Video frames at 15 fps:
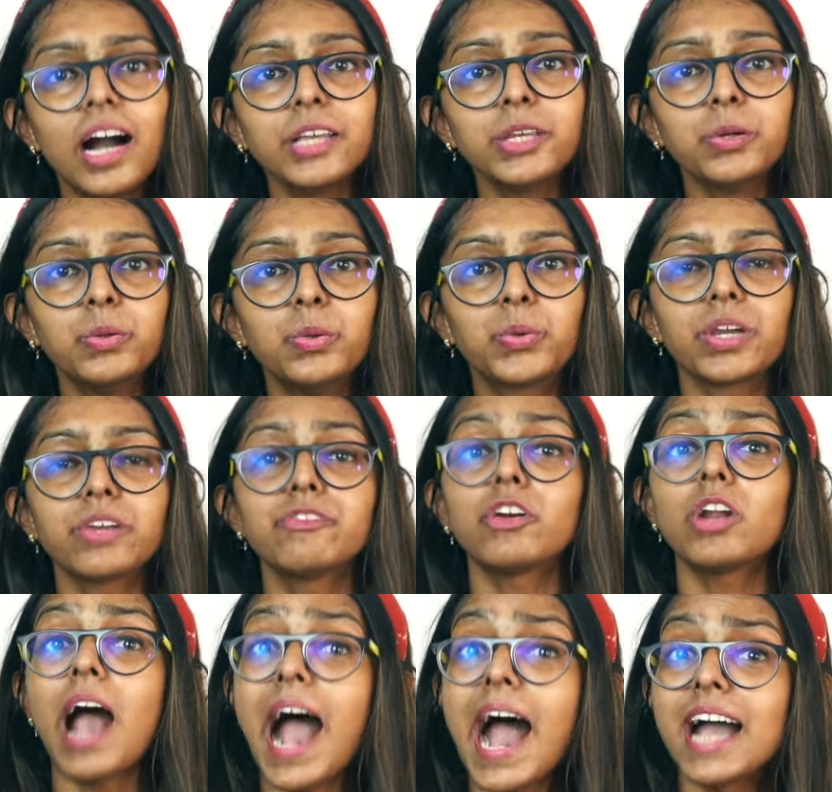Are you looking
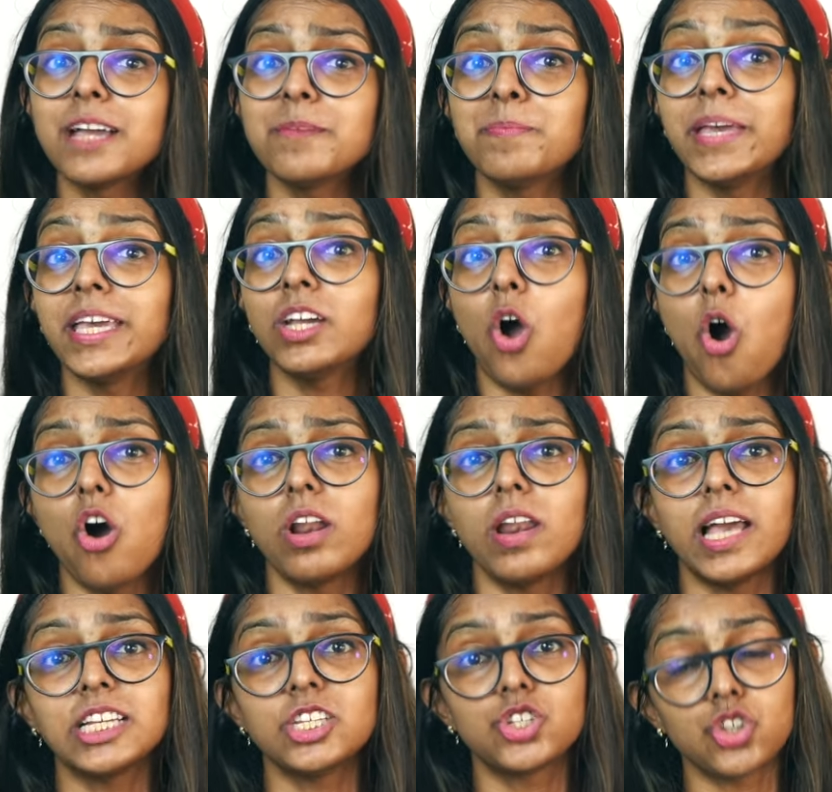for high-paying
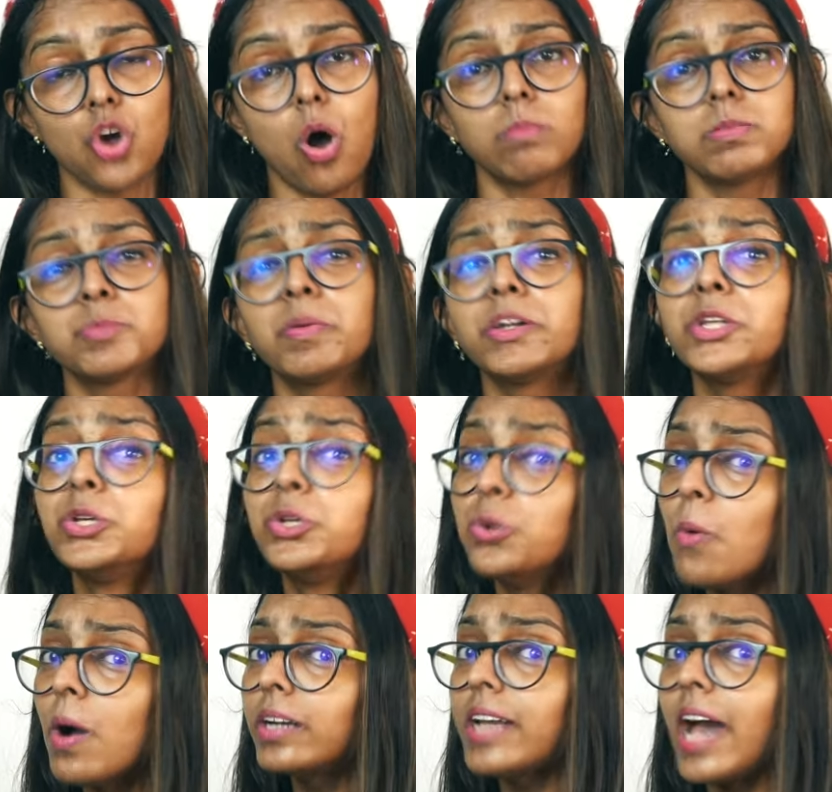online jobs, but
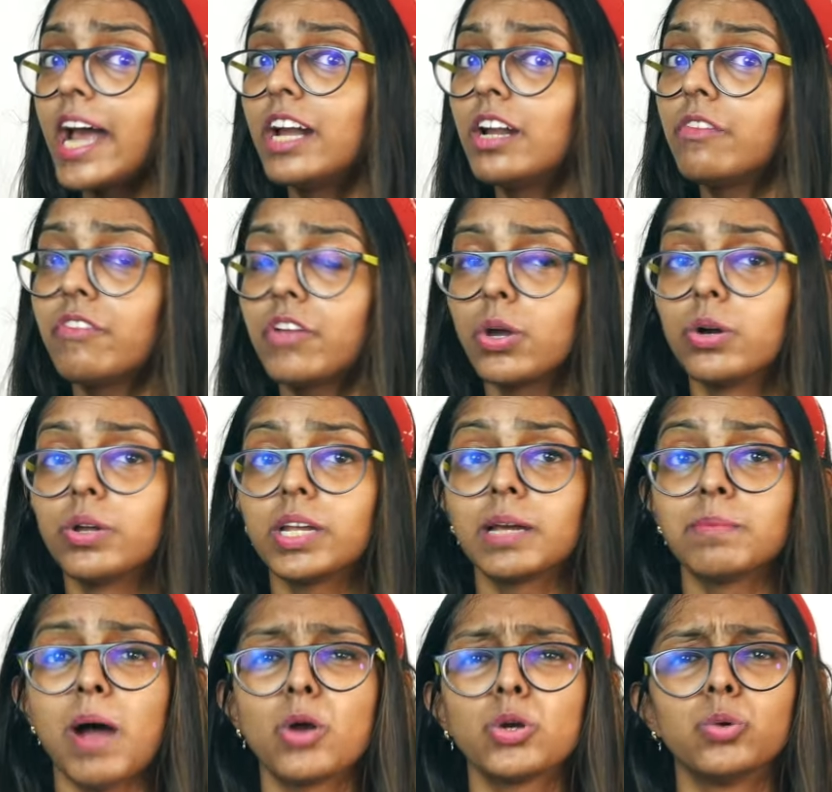you are tired of hearing
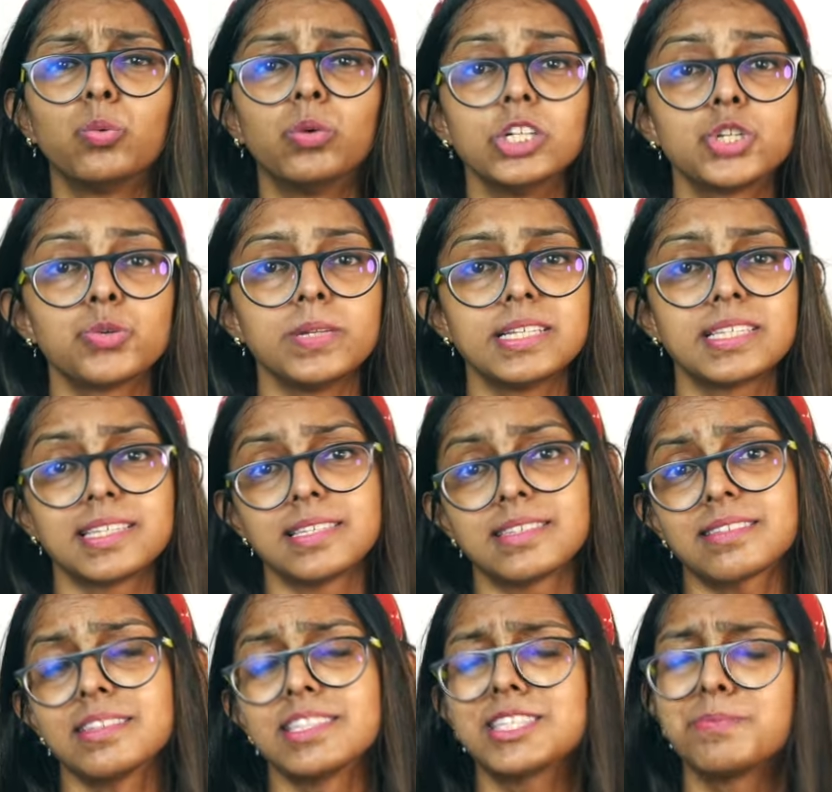about virtual
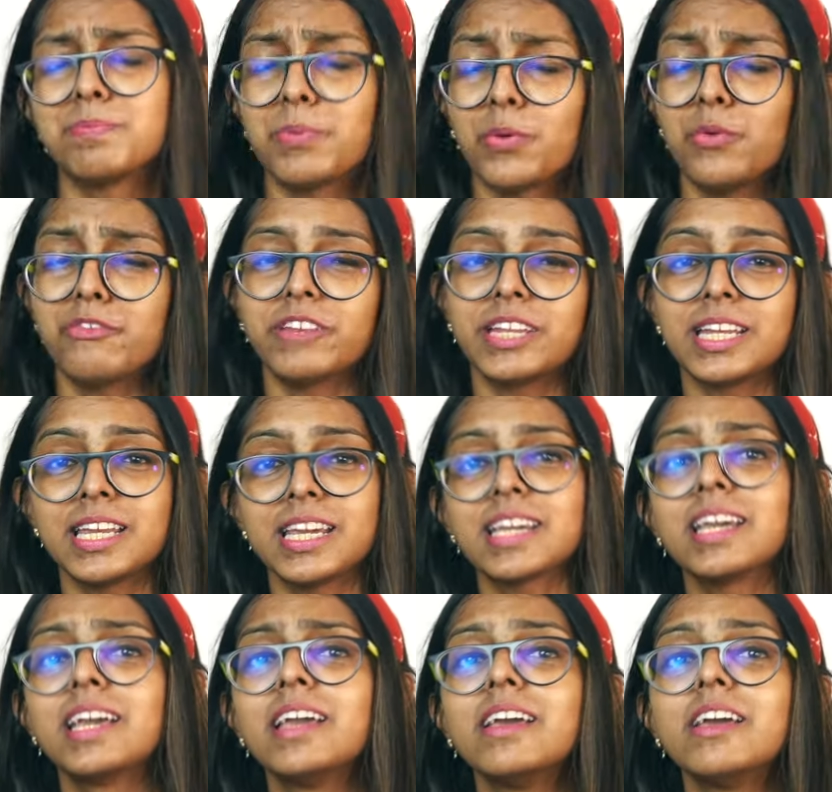assistants, proofreading,
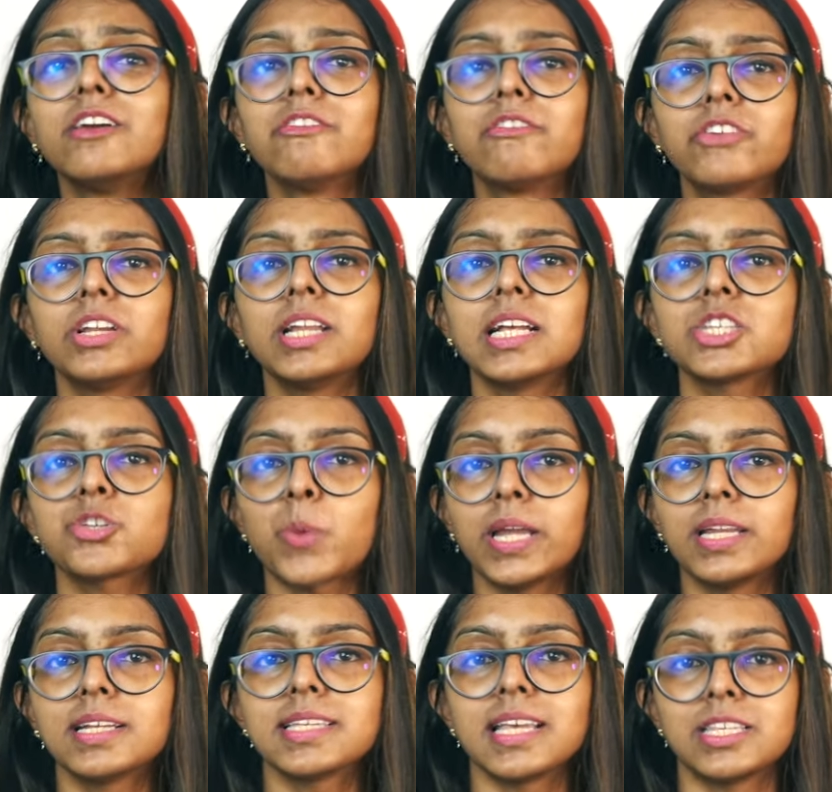freelance
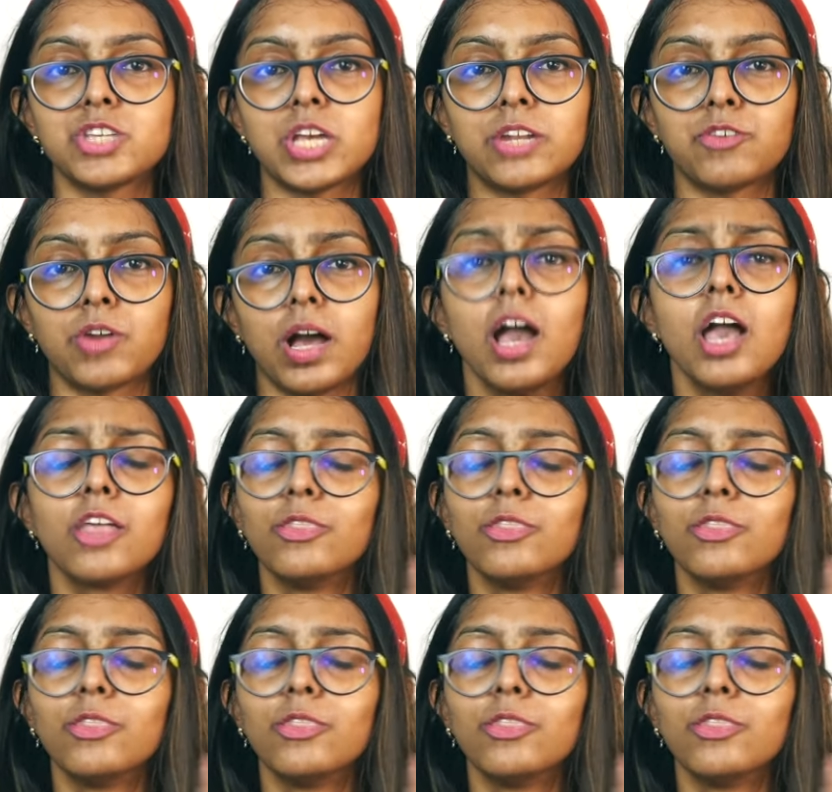writers, etc.?